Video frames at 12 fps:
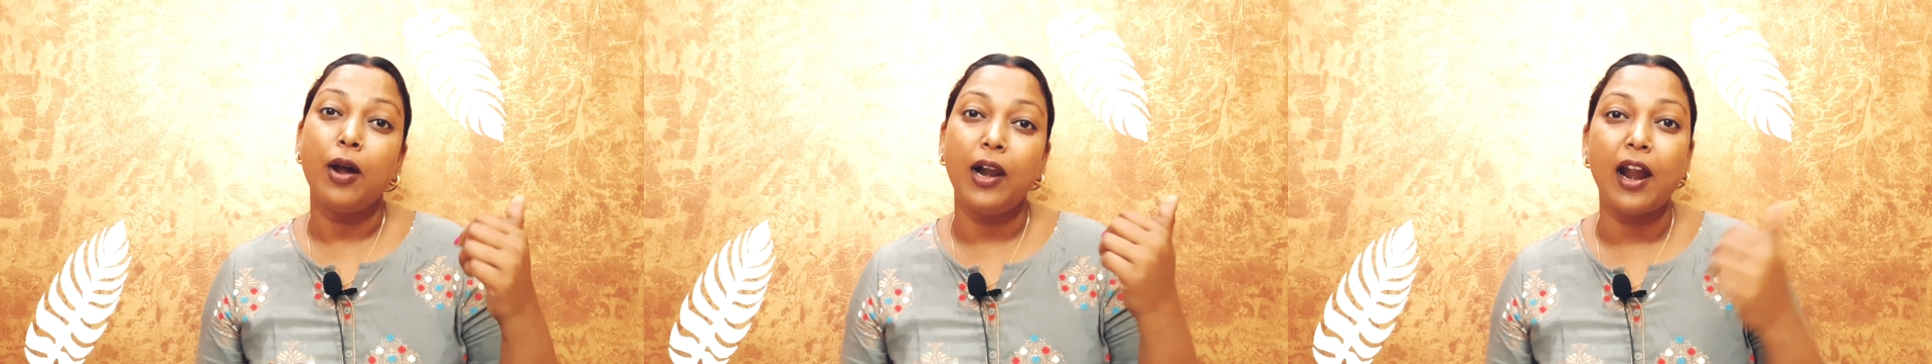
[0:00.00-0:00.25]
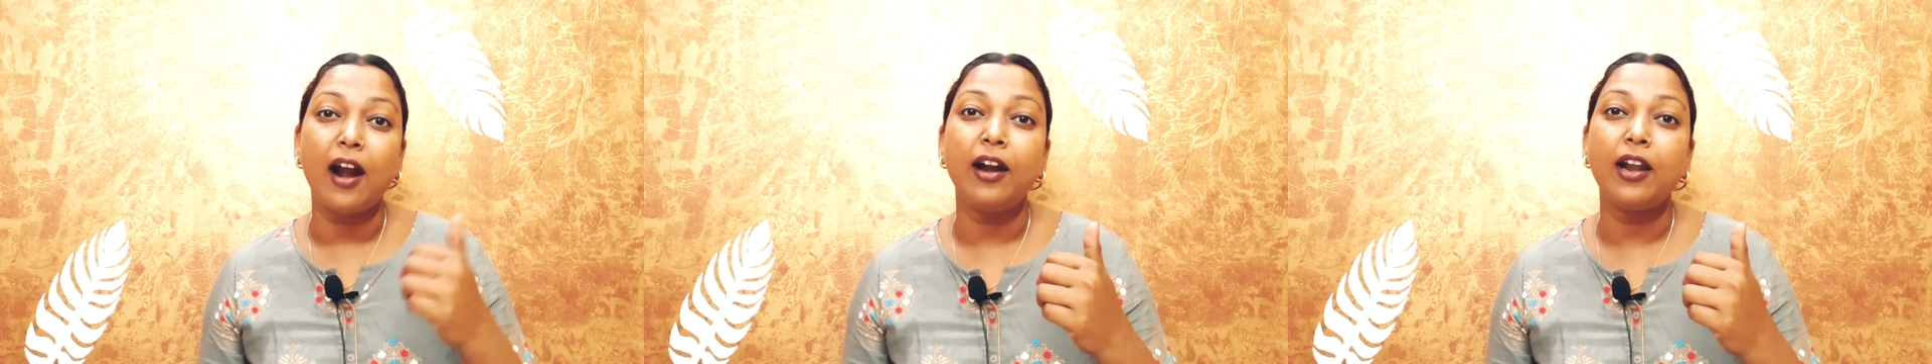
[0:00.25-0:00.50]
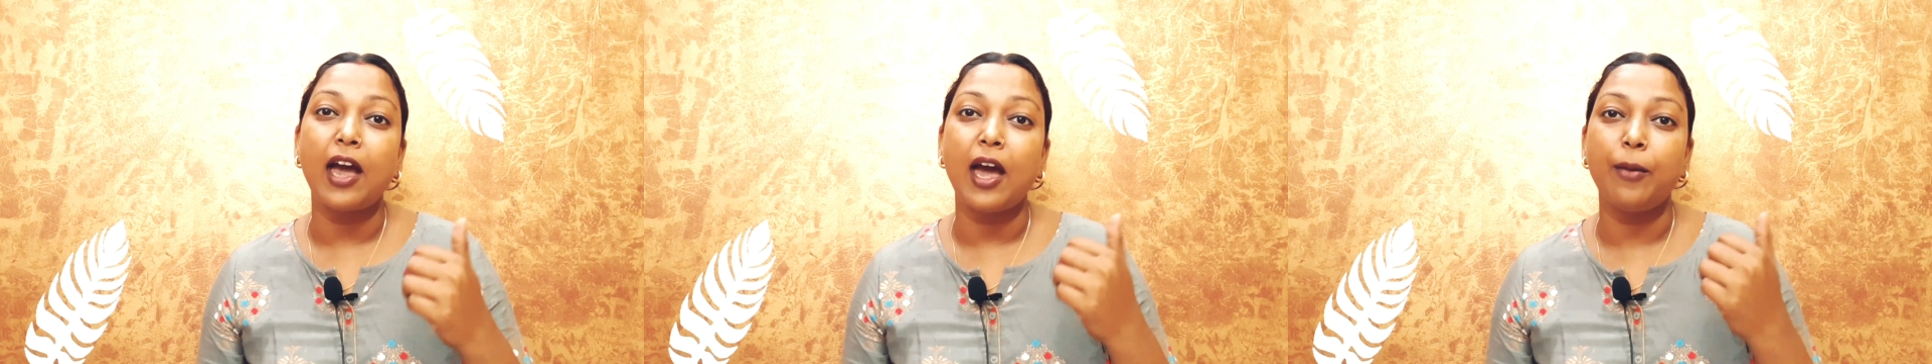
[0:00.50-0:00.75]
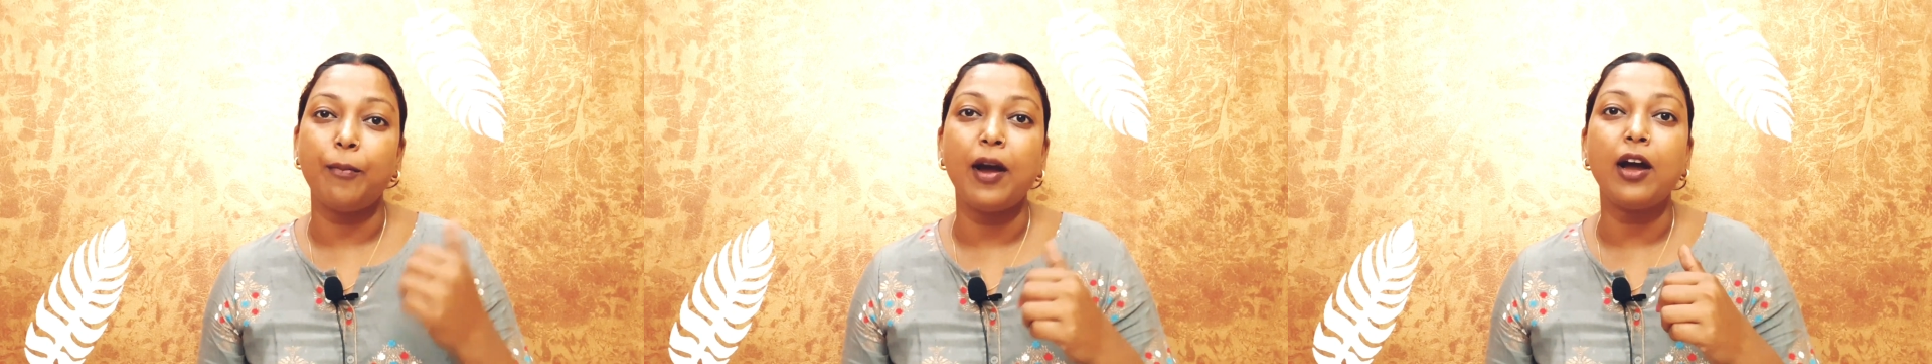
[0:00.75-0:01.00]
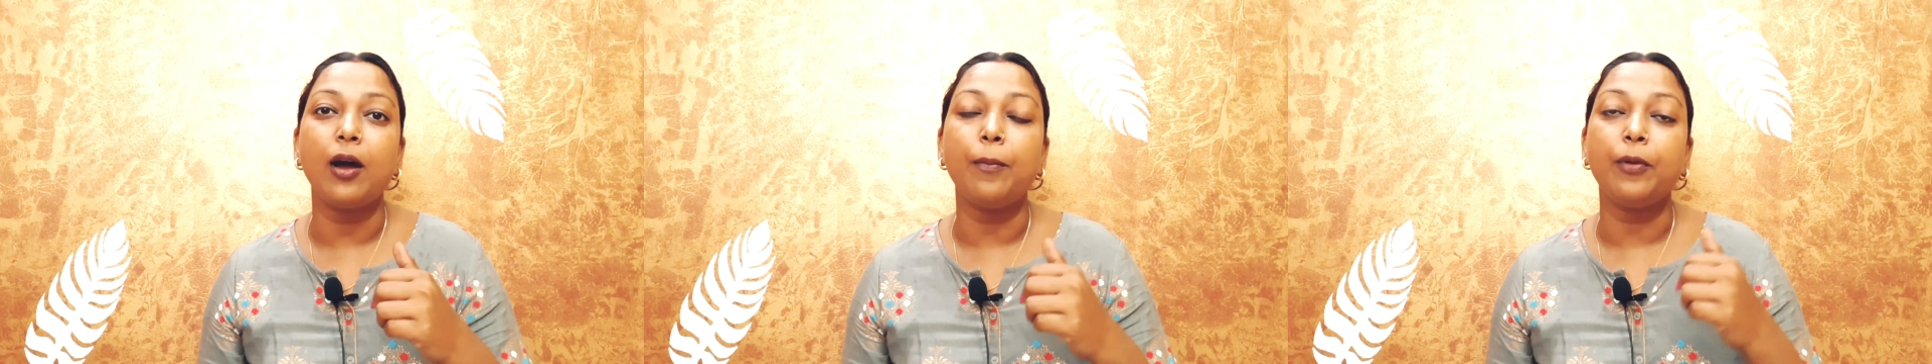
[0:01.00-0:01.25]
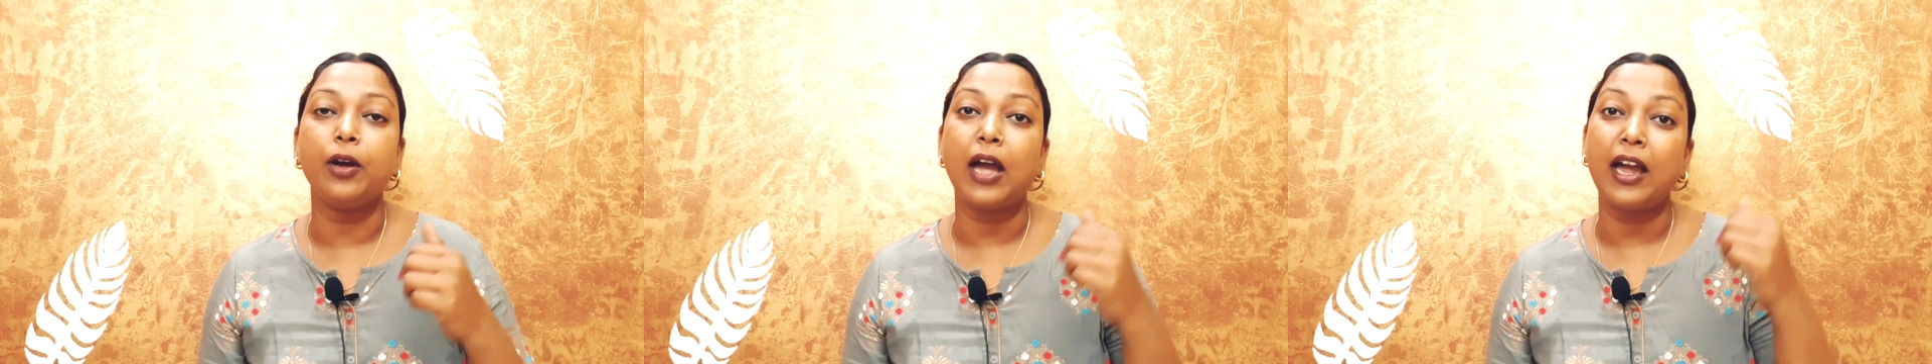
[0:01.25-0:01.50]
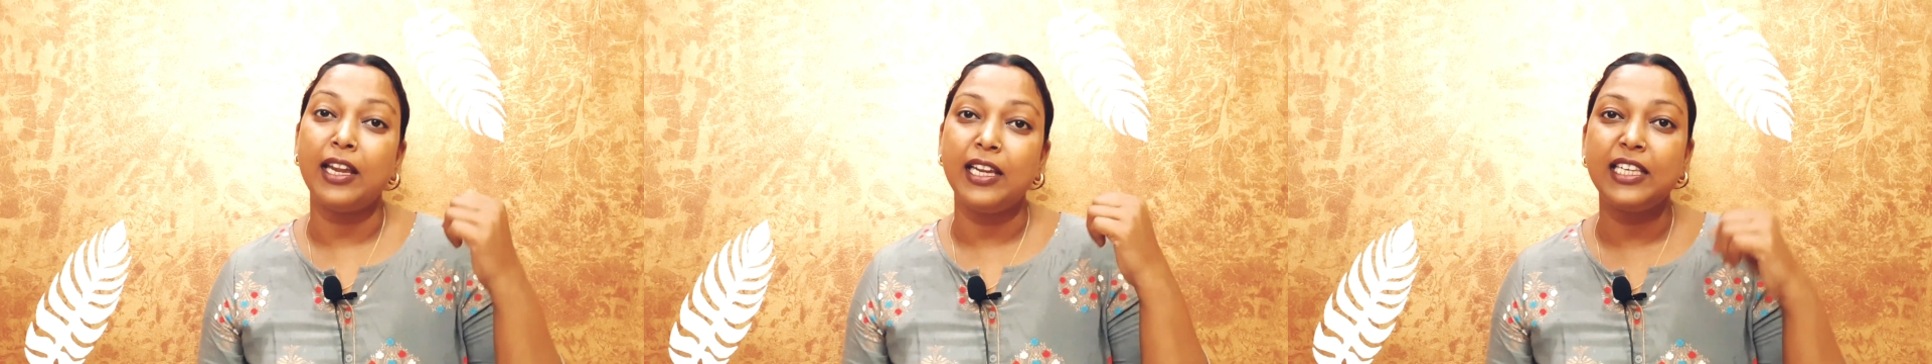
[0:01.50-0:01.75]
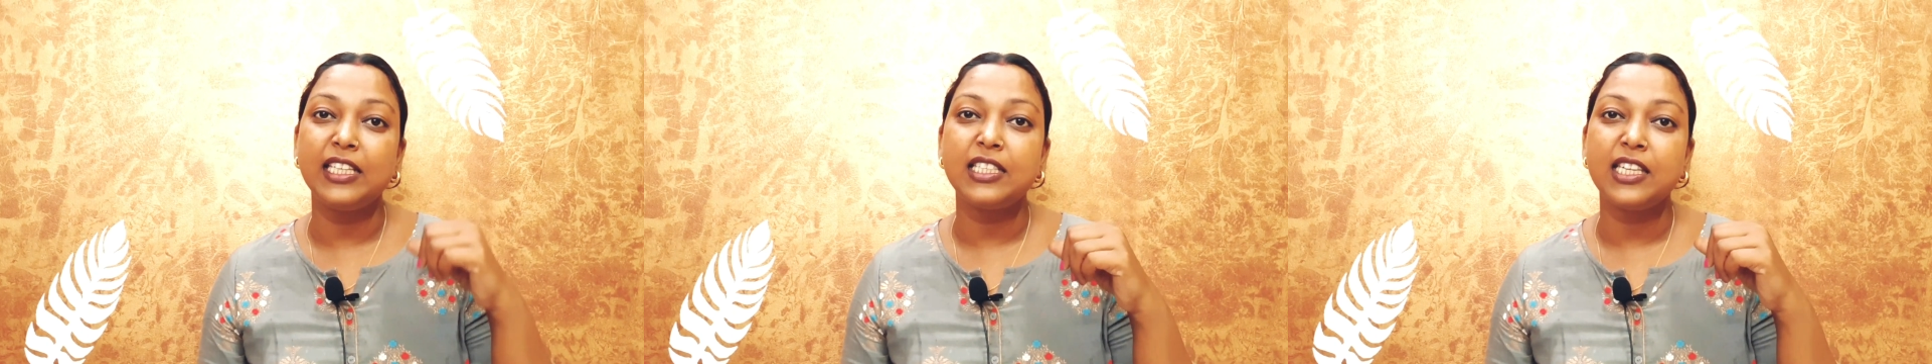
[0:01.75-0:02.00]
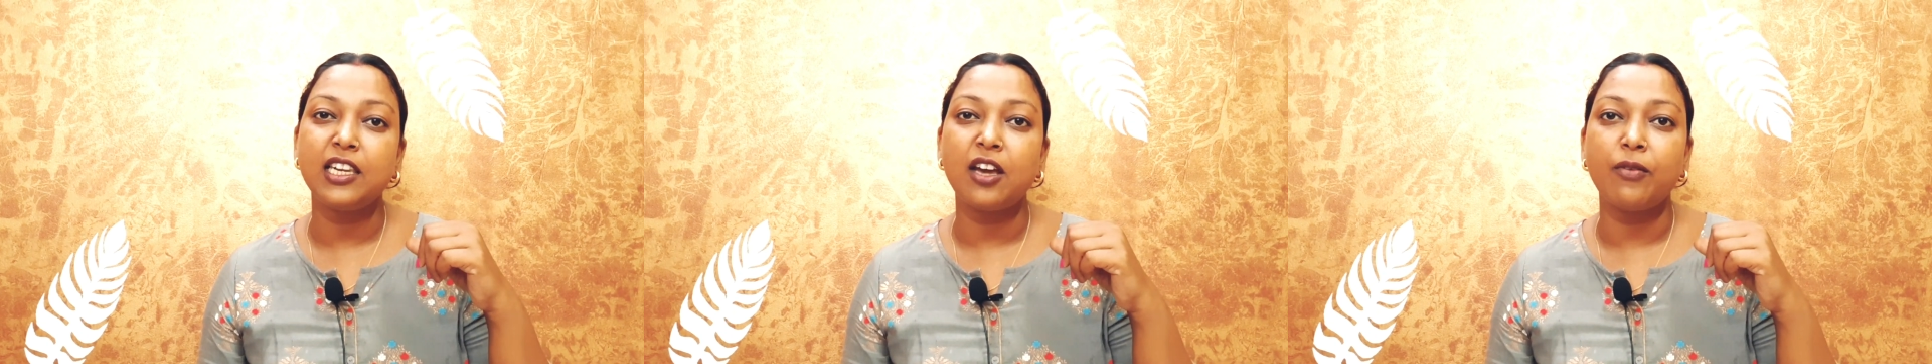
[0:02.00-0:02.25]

learn and mug up. It is in